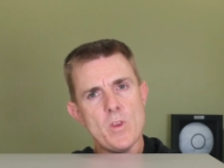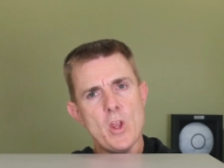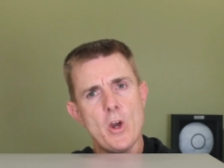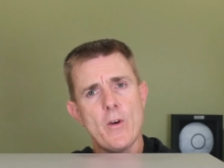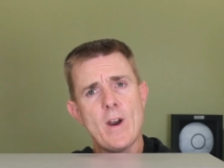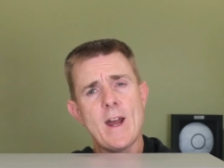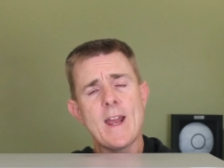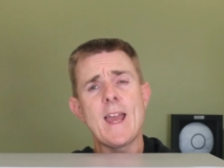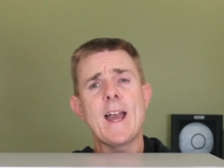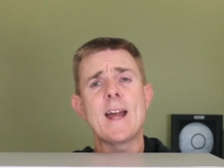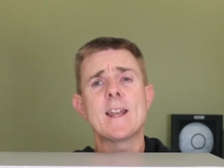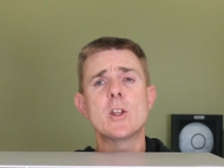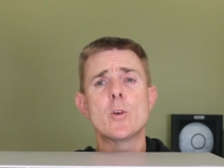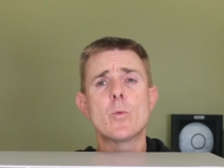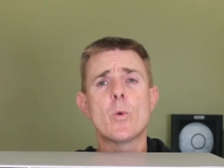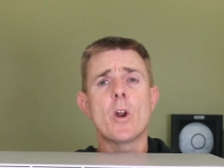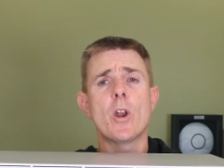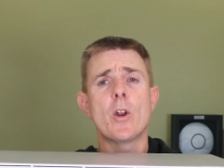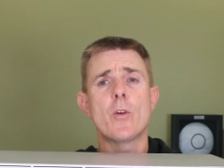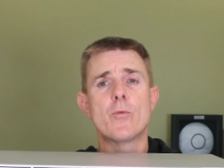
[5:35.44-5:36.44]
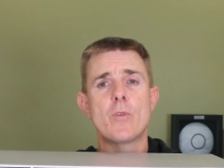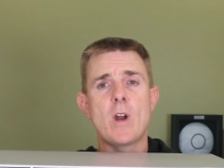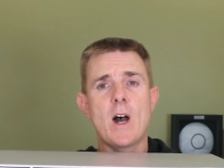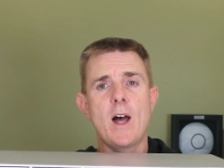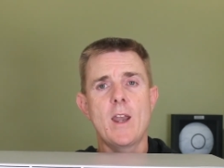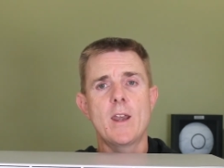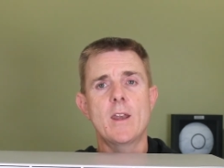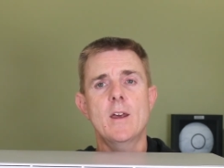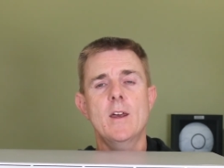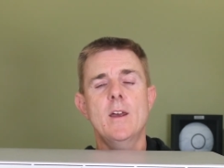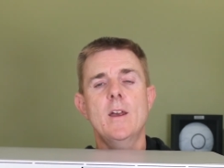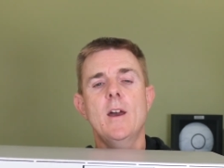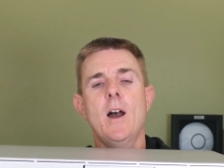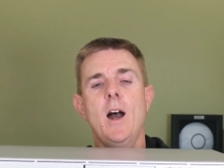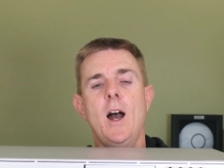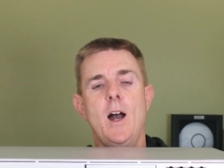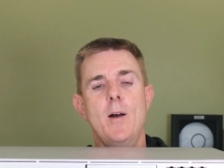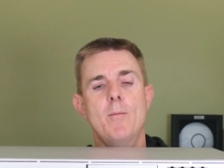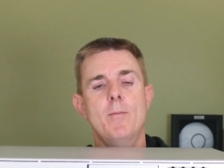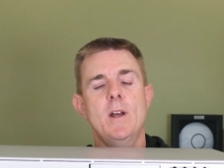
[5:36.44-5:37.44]
all right, and you want to run
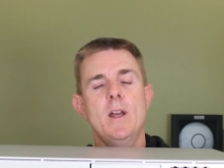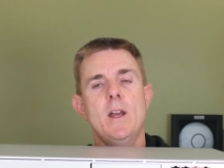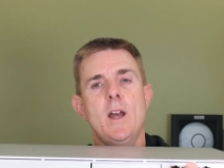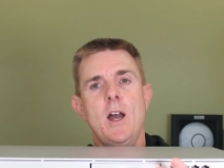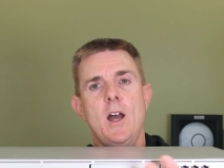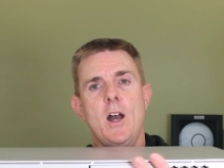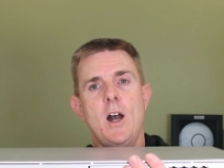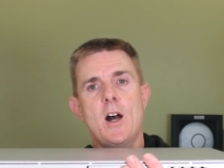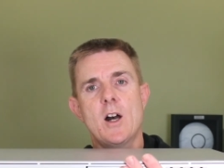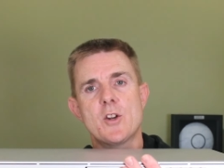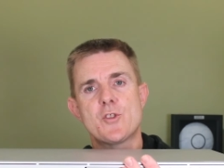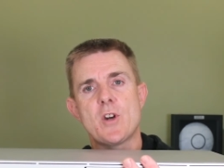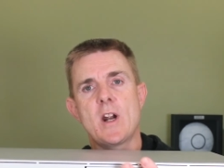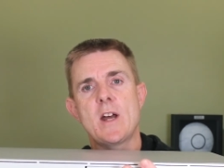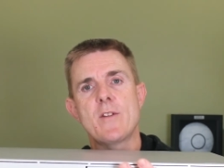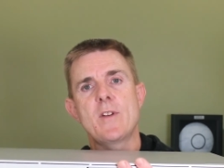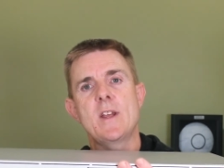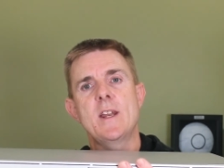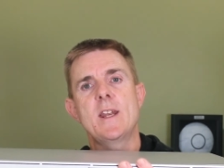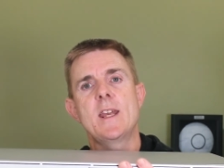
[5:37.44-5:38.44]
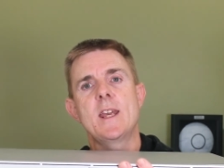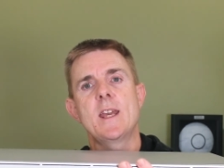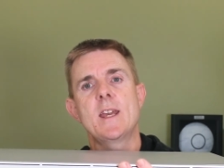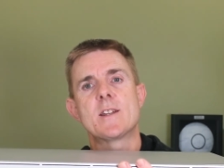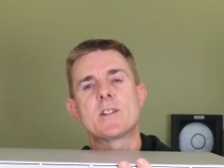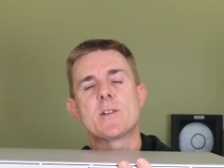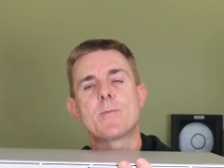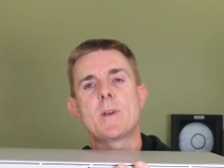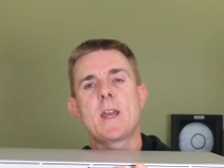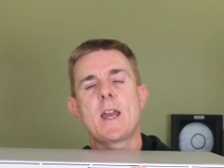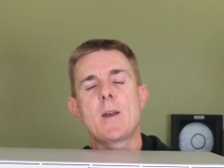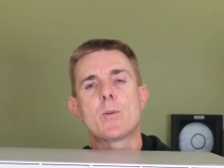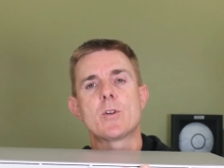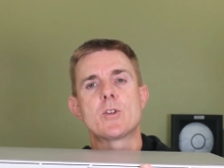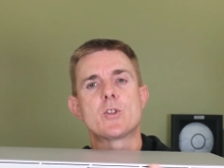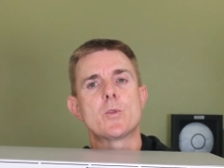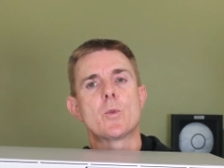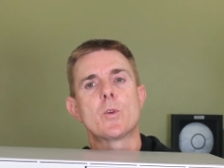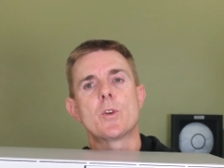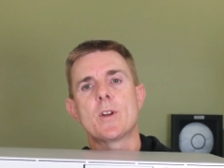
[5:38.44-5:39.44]
a hard drive in here to be able to
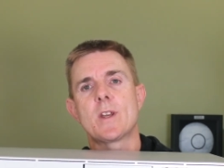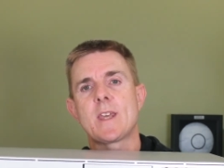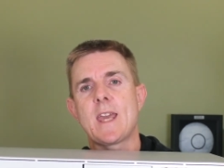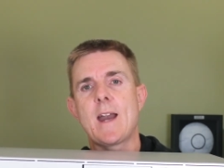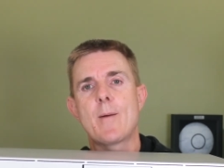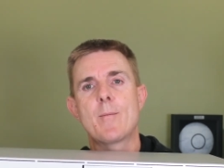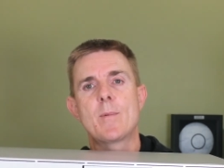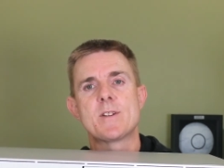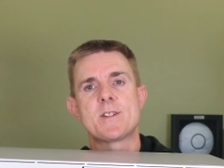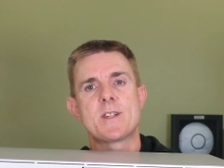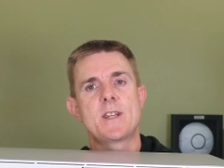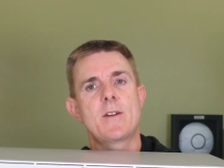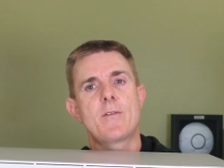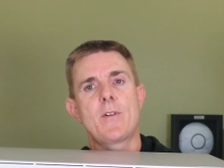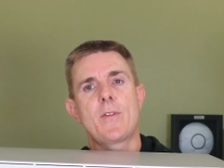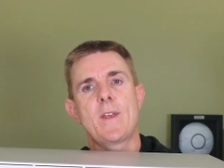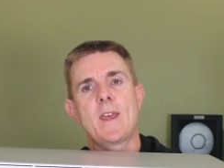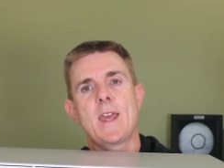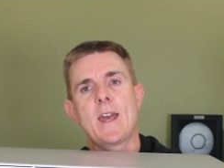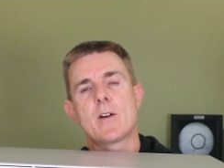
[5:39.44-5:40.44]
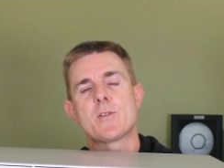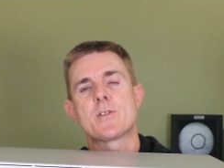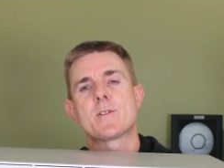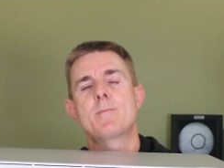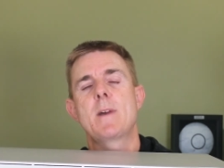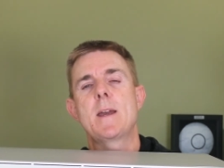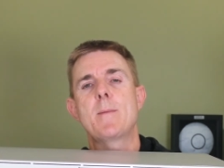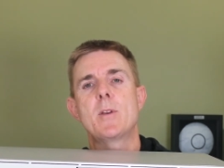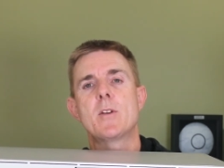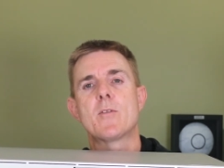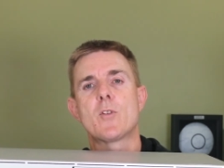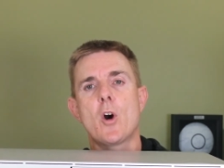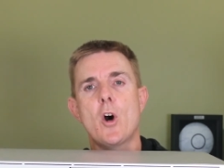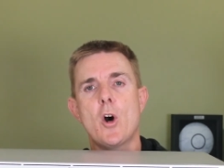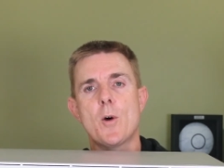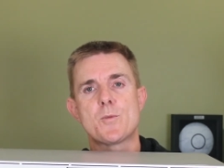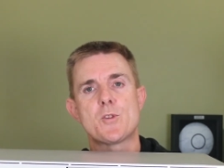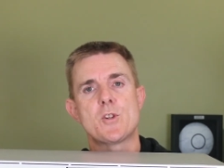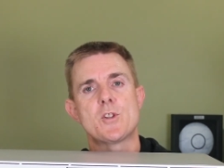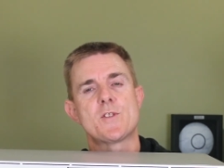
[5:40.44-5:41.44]
do all your cameras and everything else. Maybe you've got
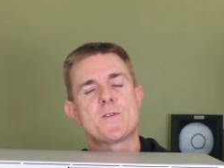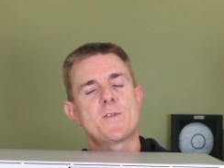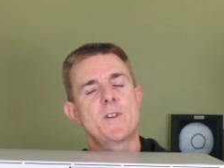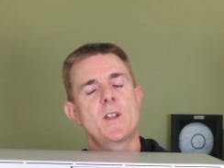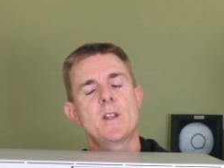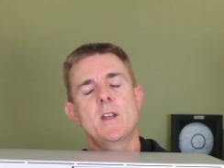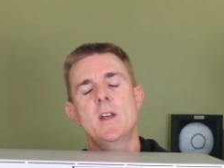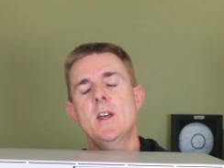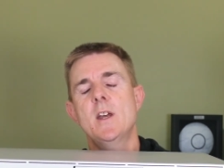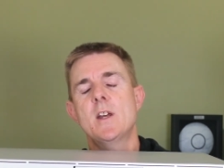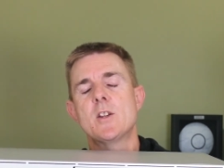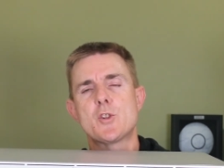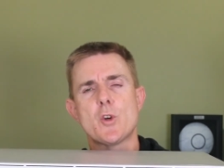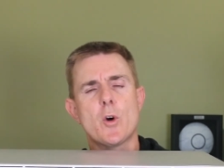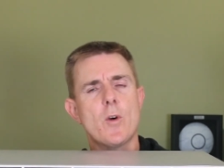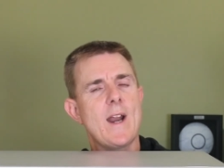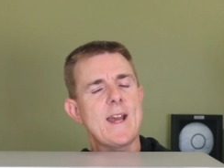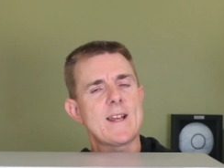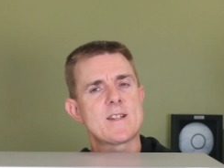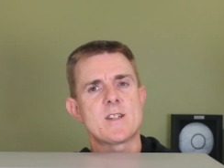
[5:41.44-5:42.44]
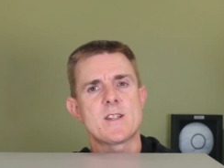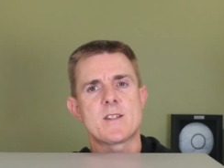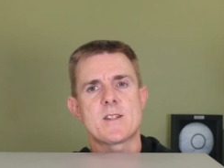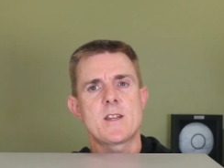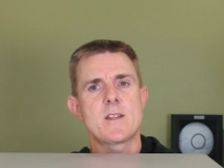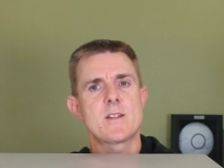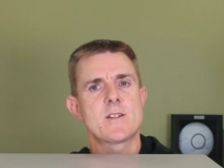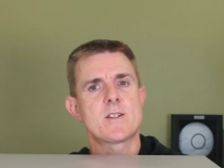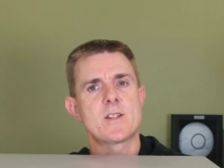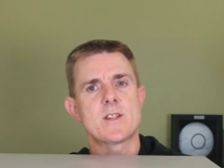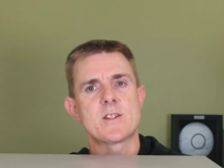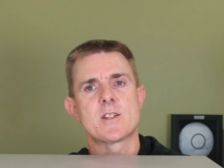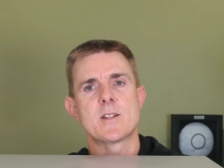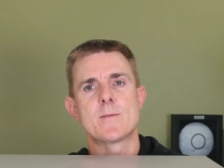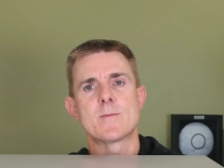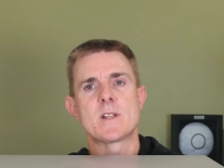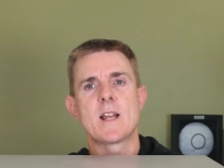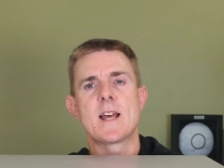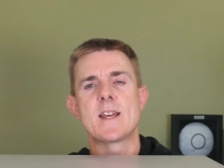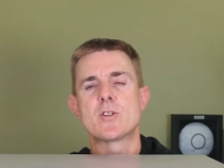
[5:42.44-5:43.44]
options for door access
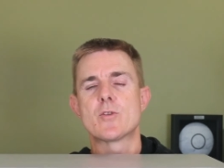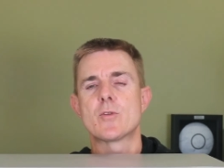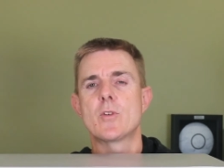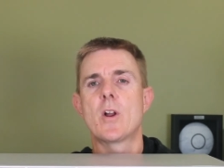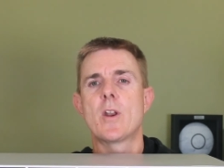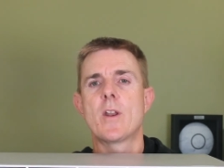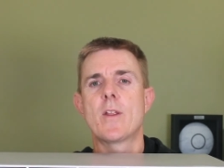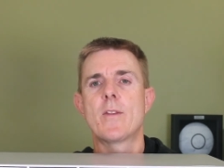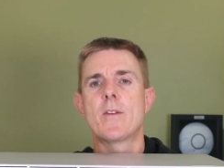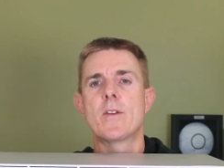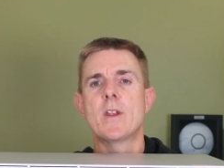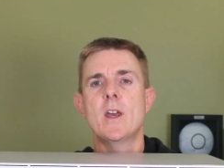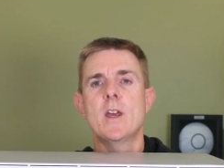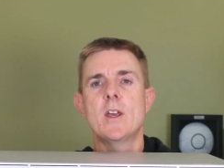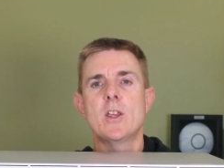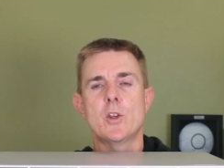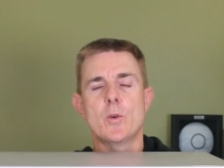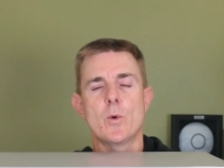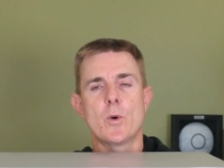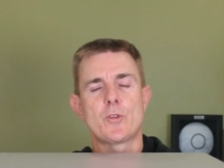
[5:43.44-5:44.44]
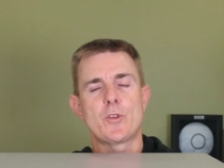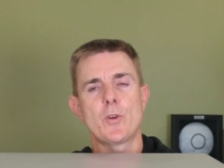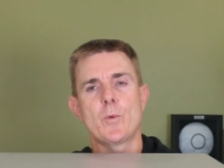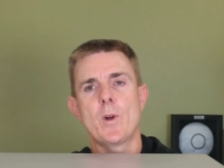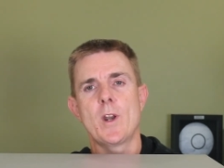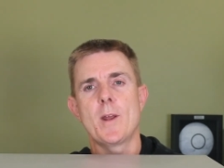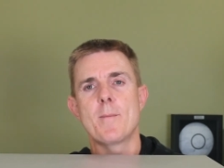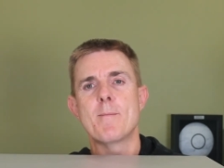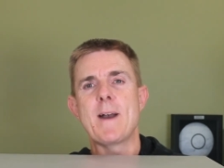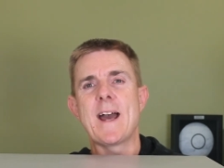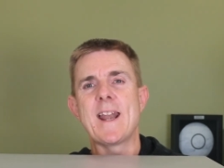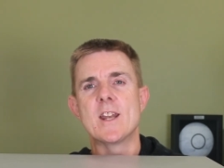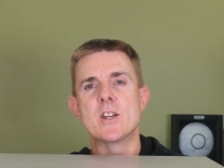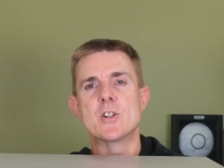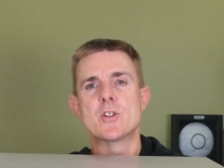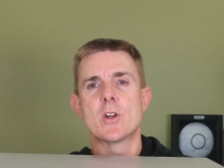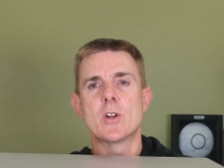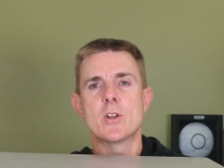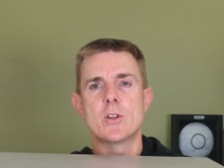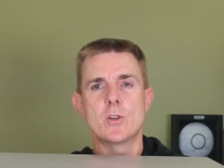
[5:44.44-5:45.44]
systems later on, and you also want to
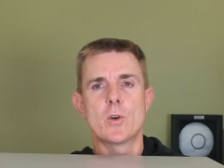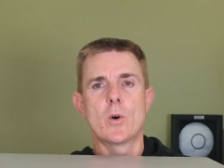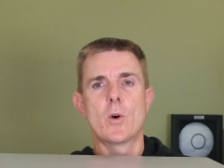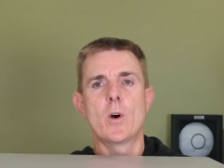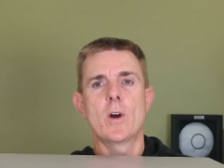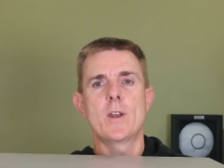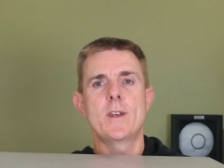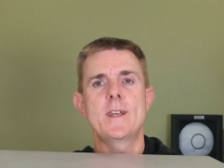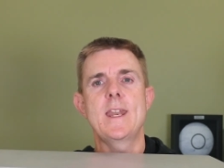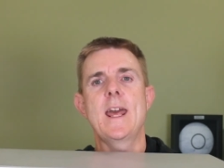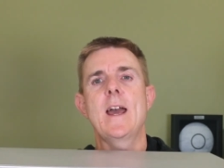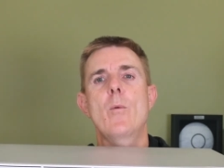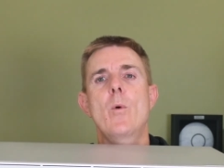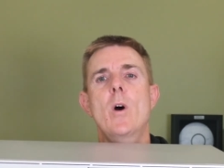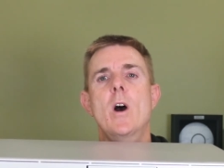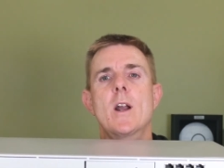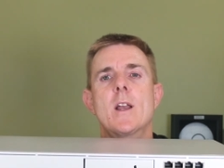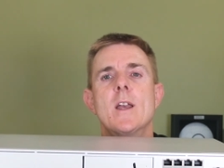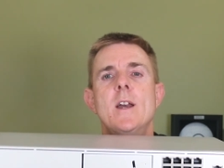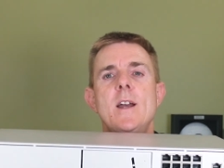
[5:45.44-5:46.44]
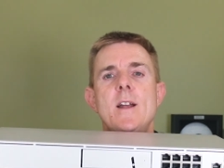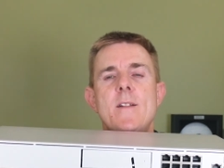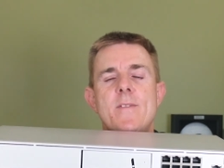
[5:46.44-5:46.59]
manage your network.